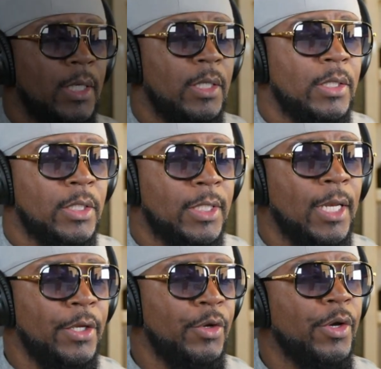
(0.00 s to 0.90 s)
Selling
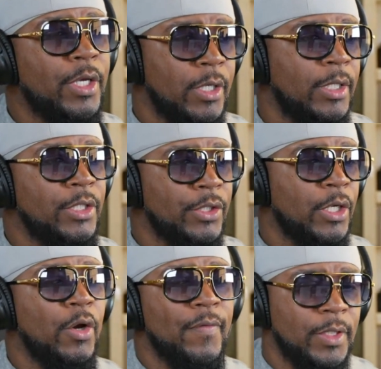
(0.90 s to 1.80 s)
your goods and
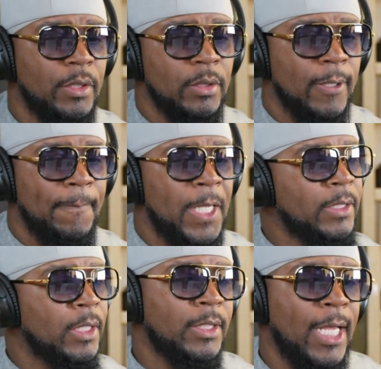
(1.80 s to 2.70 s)
services is the
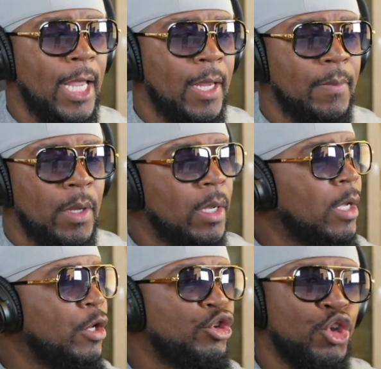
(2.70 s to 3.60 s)
same
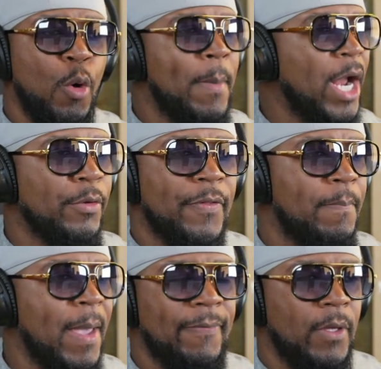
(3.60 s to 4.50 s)
no matter the
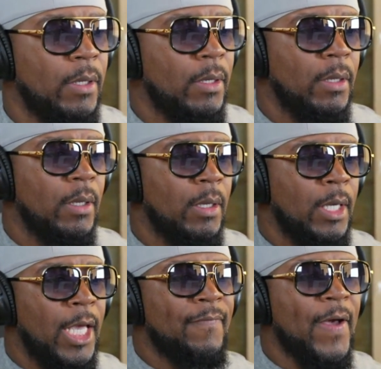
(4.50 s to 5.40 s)
method.
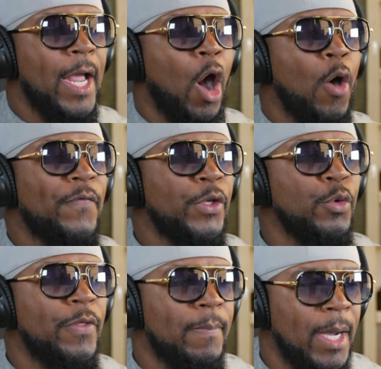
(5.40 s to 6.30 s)
If I offer you
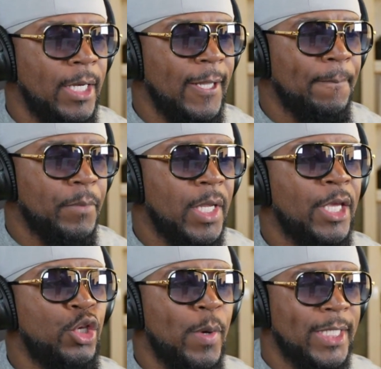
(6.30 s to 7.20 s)
the money and
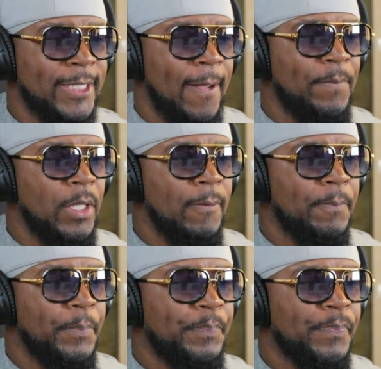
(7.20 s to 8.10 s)
you accept it,
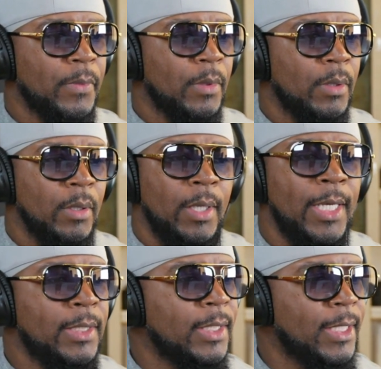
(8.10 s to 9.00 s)
it's
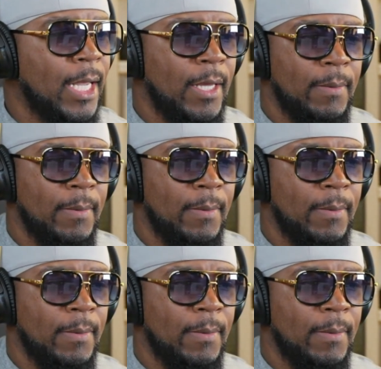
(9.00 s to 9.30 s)
the same.